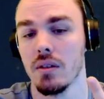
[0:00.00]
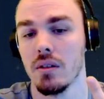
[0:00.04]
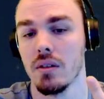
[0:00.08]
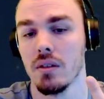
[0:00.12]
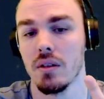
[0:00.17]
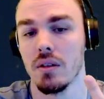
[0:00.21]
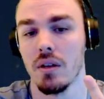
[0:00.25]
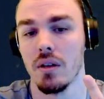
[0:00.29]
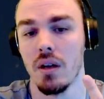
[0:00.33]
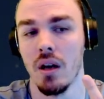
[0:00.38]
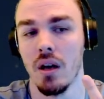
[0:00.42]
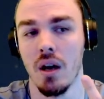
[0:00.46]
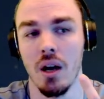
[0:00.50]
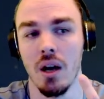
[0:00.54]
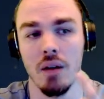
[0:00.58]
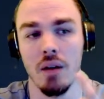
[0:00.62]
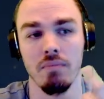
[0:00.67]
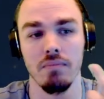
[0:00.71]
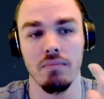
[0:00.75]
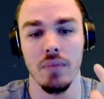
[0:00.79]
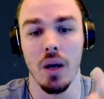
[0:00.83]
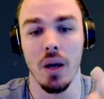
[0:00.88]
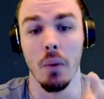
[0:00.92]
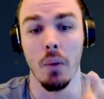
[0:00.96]

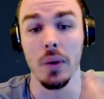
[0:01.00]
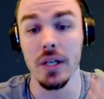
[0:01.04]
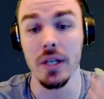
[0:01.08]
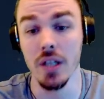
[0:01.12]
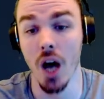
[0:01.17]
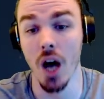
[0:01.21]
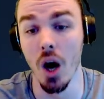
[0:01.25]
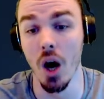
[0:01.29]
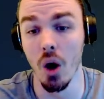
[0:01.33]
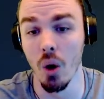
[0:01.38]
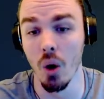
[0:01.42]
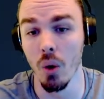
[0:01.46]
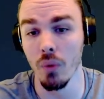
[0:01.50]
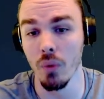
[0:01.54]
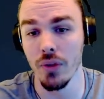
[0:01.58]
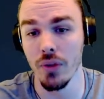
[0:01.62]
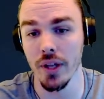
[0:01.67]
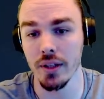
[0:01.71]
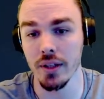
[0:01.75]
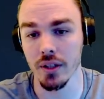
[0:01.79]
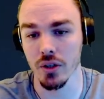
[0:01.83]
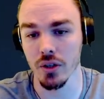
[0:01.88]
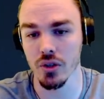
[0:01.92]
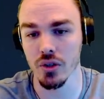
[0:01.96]
And we know that
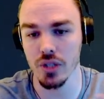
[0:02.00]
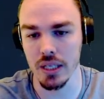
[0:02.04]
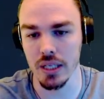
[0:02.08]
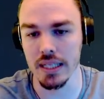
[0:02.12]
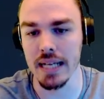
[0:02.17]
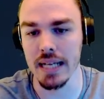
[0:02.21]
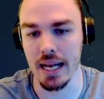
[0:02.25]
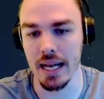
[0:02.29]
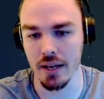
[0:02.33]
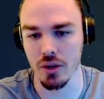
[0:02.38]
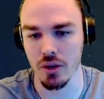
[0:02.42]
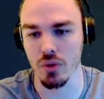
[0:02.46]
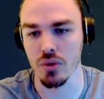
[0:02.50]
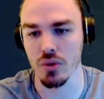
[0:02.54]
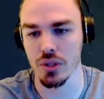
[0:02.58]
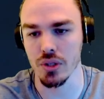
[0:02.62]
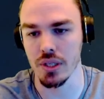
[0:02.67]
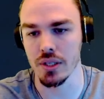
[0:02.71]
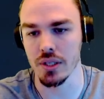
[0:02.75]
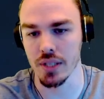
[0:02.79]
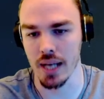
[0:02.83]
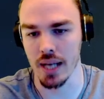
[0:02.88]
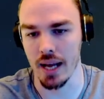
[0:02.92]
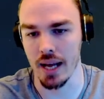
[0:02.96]
there's
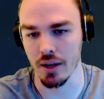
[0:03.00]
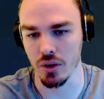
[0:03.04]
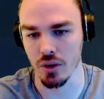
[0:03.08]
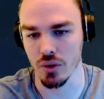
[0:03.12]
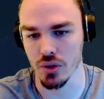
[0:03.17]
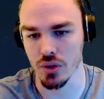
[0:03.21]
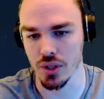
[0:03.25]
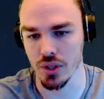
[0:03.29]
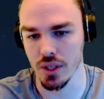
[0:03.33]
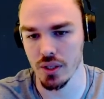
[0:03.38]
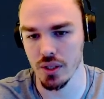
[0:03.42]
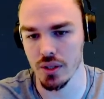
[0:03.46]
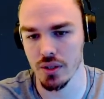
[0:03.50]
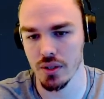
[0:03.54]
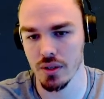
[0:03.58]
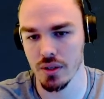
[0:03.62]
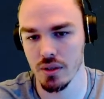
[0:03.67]
inaccuracies and accuracies.